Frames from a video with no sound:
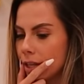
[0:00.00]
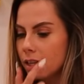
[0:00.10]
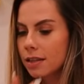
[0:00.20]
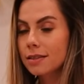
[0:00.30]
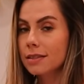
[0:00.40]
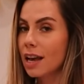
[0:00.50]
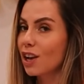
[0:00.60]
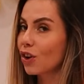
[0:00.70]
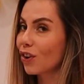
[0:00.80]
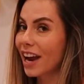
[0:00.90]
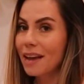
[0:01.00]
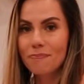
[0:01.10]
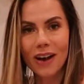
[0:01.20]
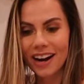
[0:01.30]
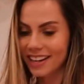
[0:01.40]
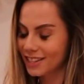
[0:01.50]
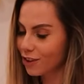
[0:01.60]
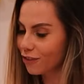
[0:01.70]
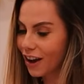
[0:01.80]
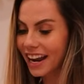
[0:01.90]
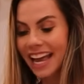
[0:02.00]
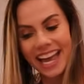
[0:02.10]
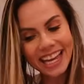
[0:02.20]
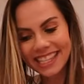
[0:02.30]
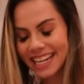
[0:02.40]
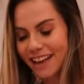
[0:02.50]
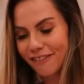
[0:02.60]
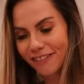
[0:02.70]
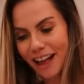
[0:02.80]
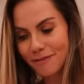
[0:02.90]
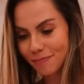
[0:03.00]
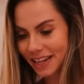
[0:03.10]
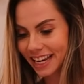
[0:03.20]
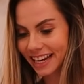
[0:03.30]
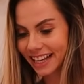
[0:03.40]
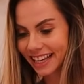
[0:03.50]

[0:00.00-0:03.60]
This is a great party so far, isn't it, Fluffbean?